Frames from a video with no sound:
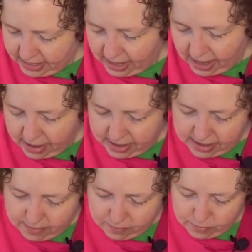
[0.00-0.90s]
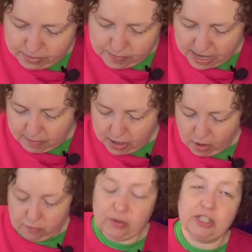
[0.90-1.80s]
I would maybe
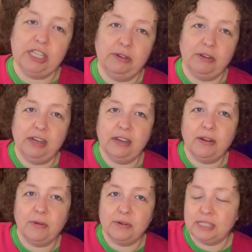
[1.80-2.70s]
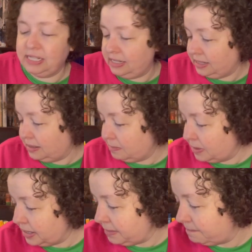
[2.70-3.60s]
hope for She-Ra or Teela,
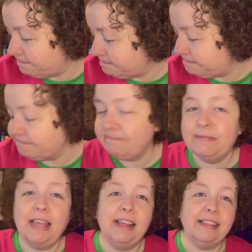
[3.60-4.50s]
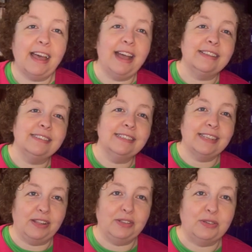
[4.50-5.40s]
but alas,
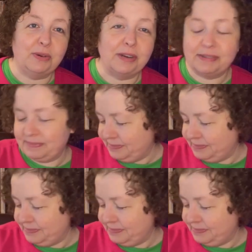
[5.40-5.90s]
Skeletor.